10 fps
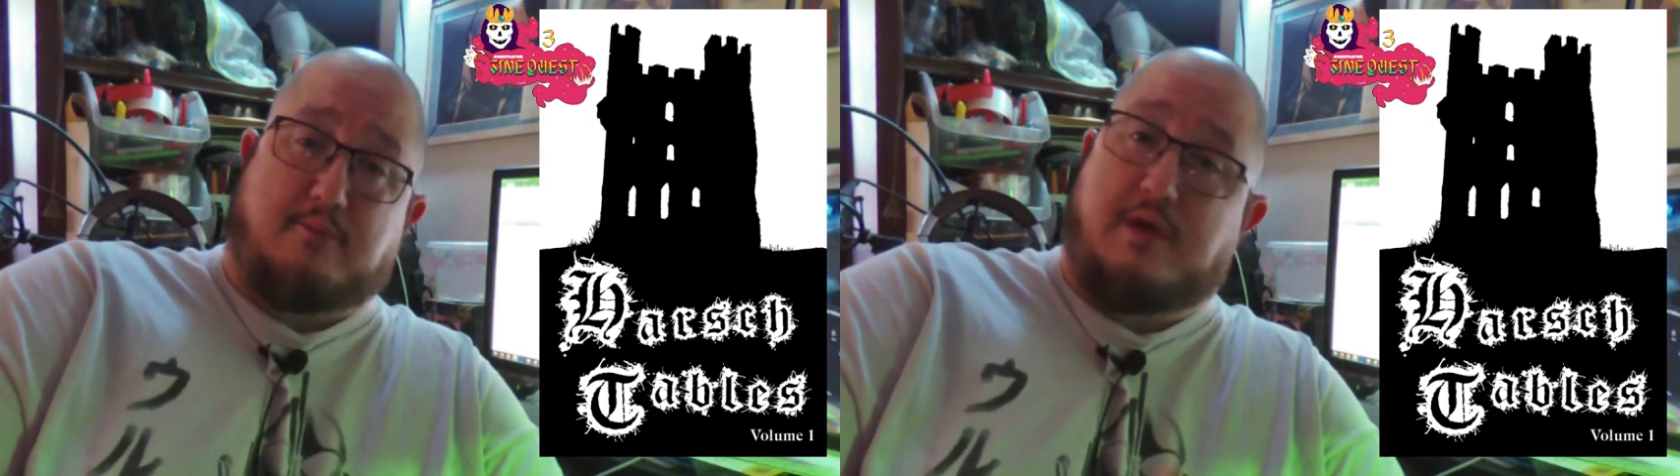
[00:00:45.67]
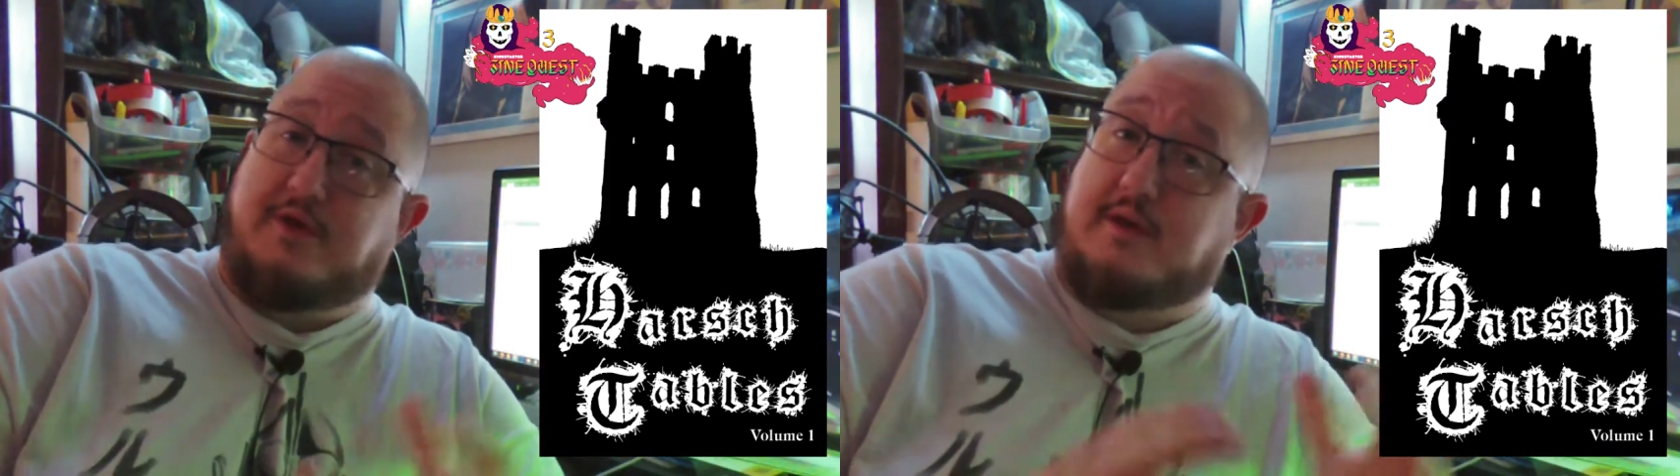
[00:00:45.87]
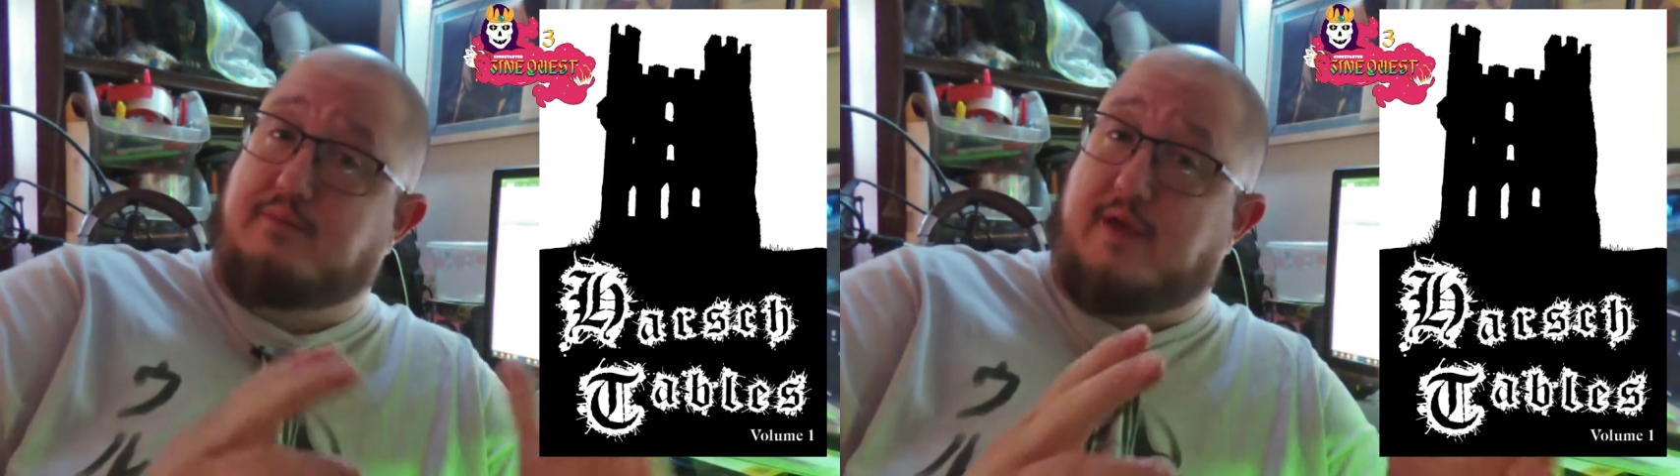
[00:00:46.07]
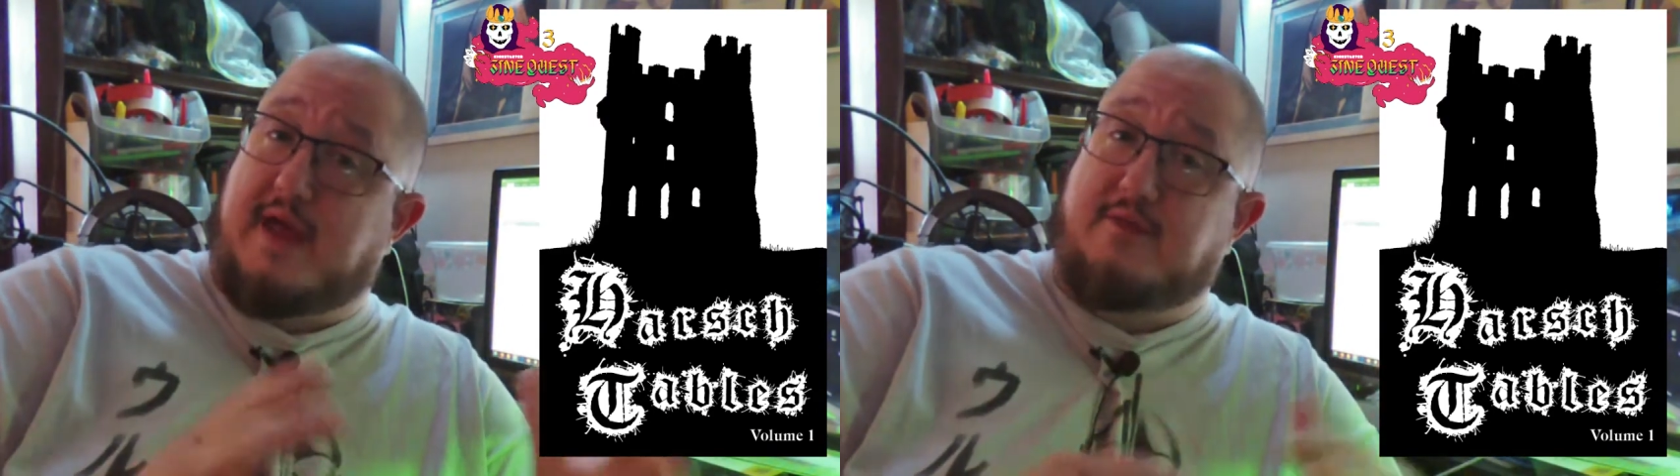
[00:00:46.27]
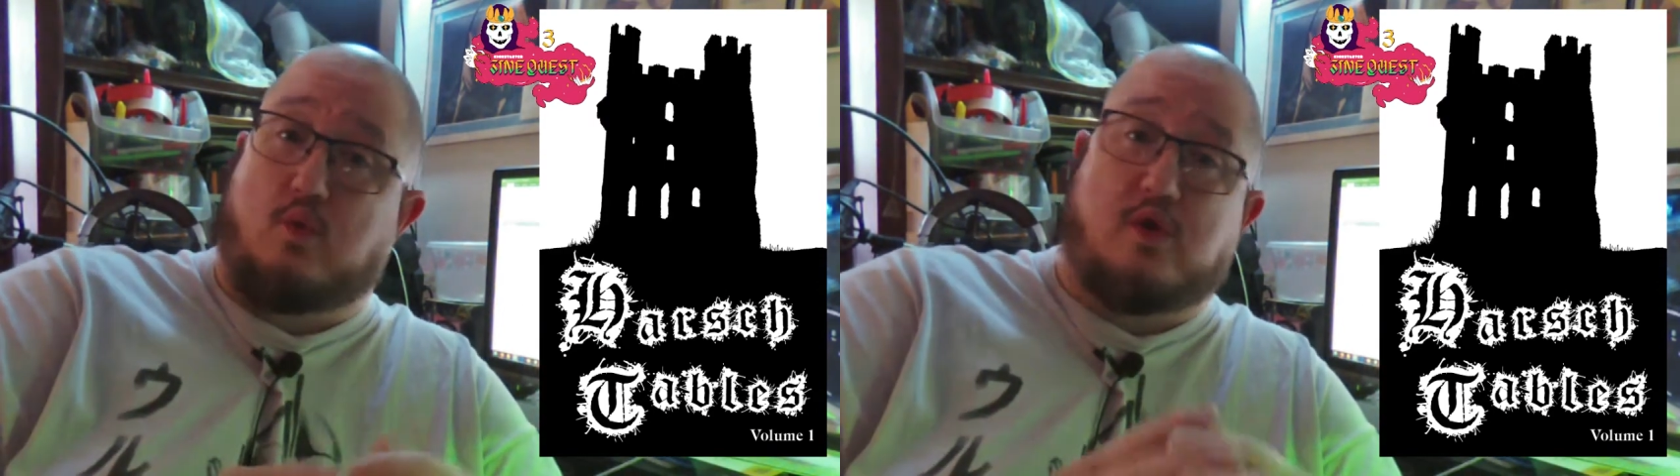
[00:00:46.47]
whether you're
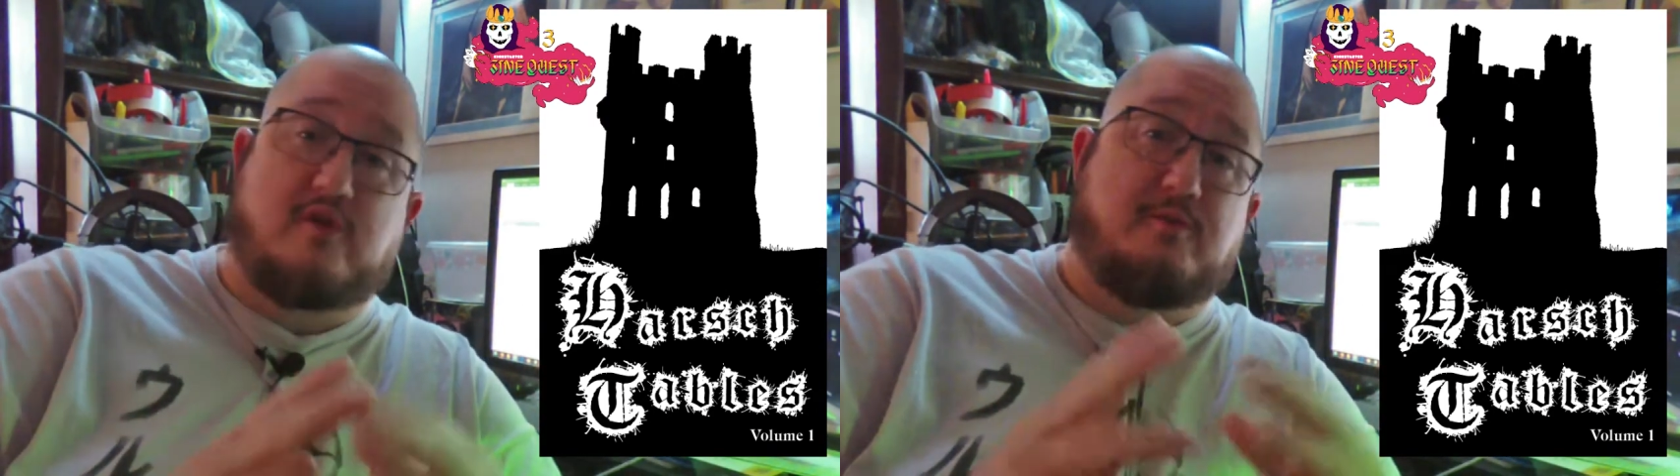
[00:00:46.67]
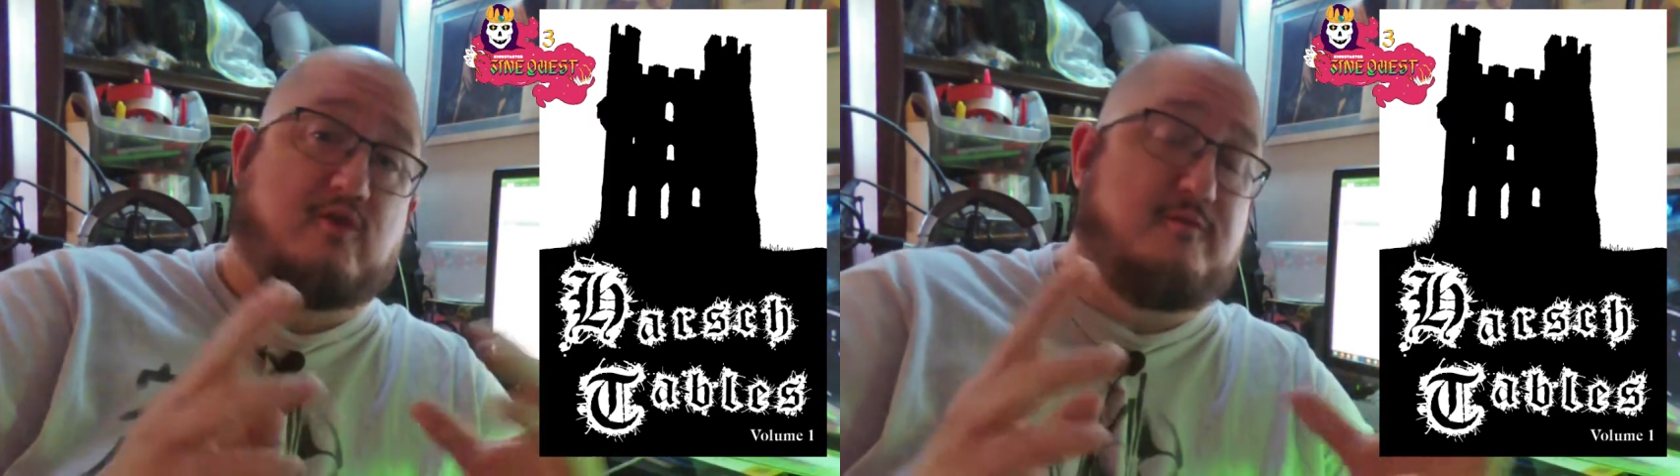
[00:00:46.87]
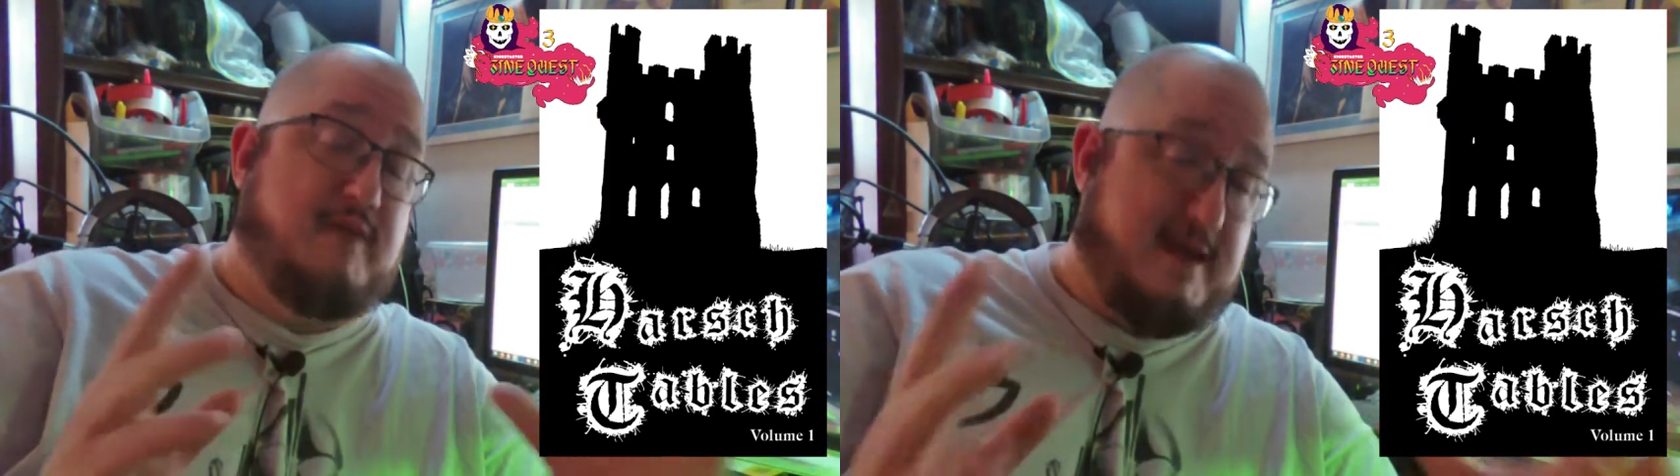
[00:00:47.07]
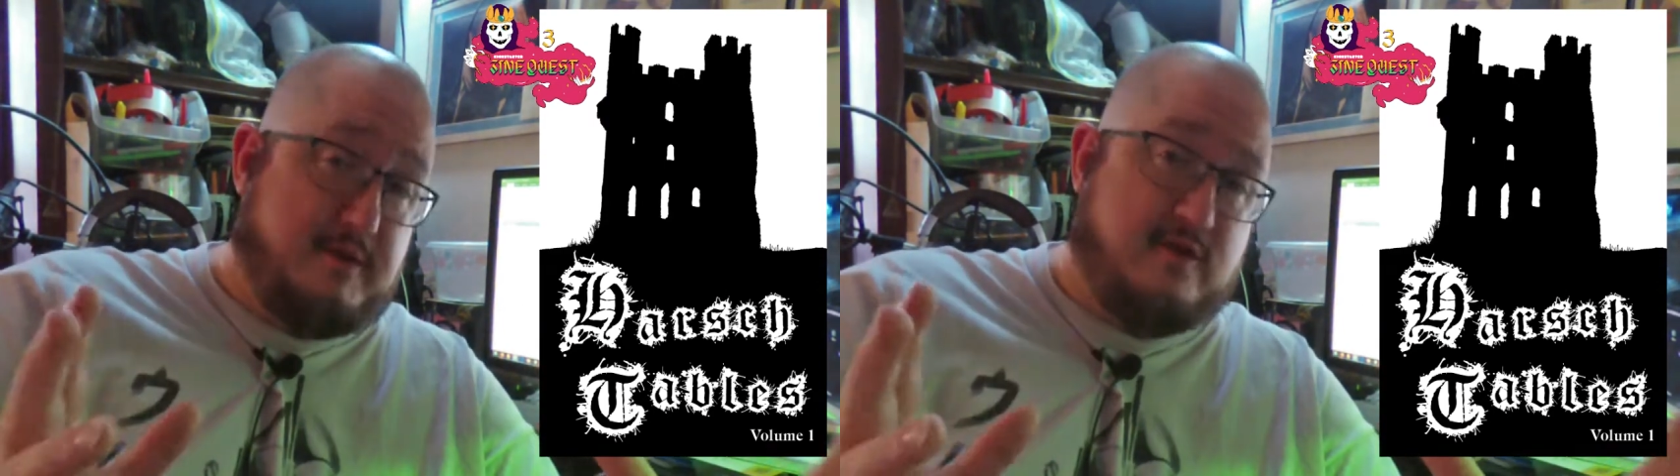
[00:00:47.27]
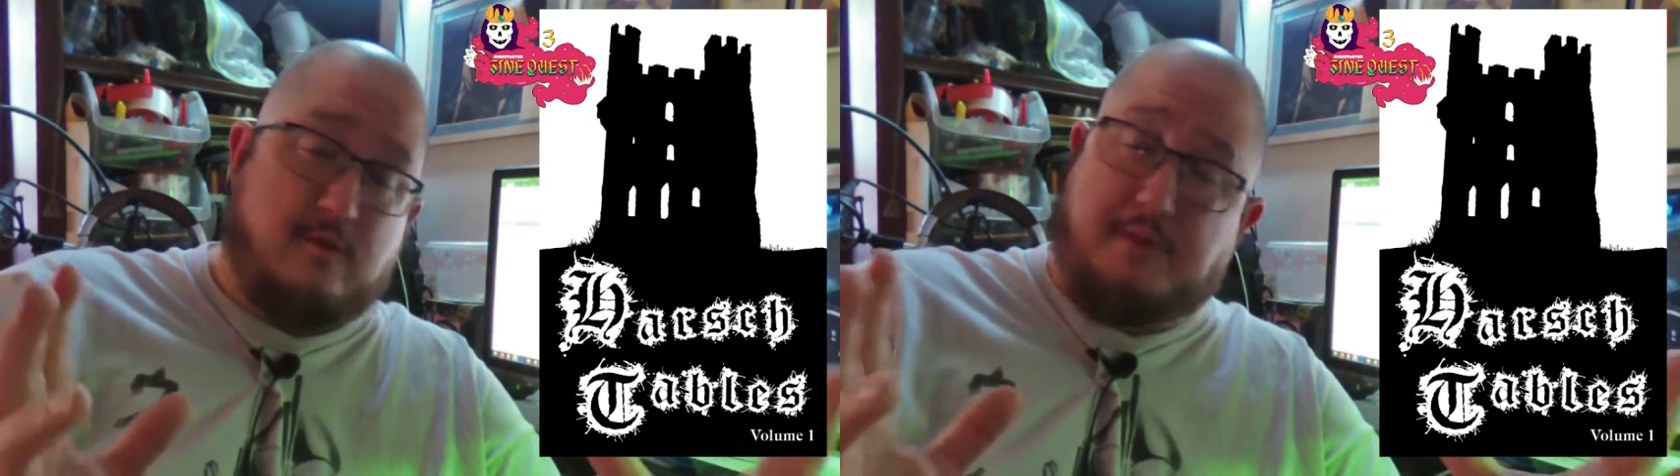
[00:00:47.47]
playing the world's most
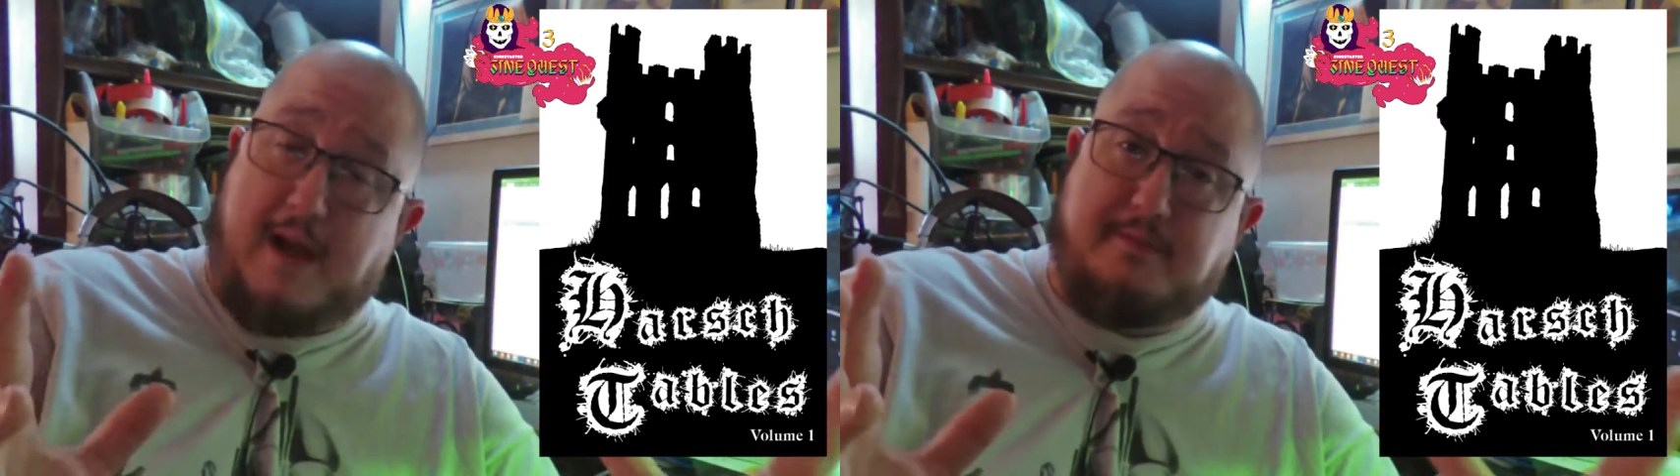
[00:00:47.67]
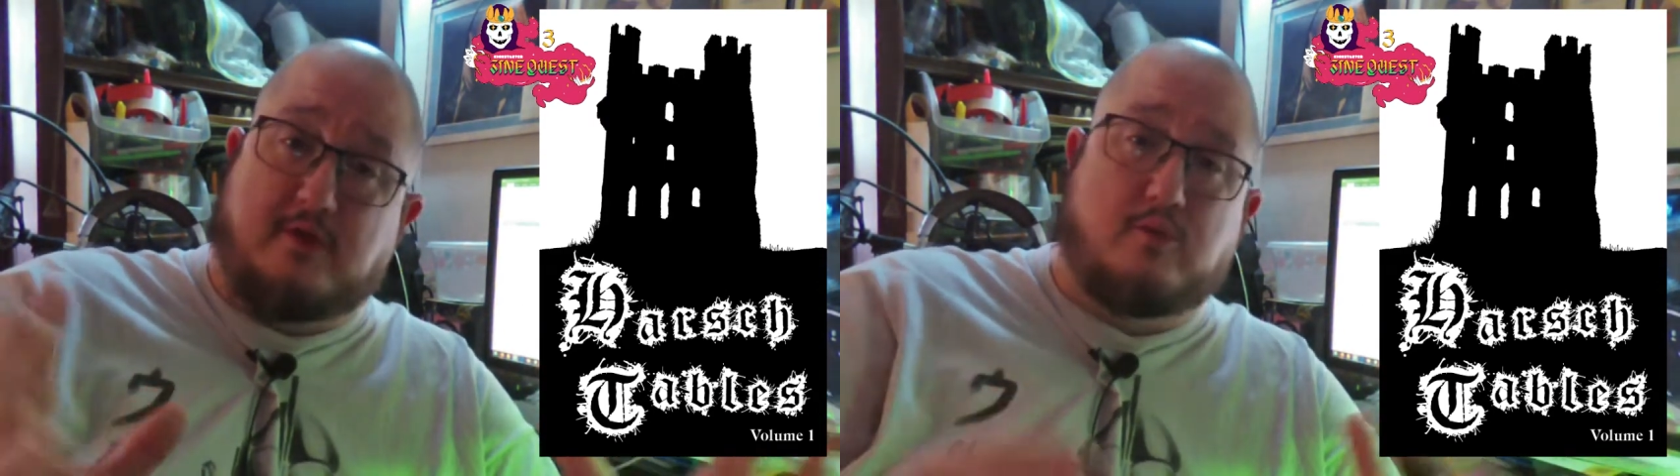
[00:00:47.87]
famous or popular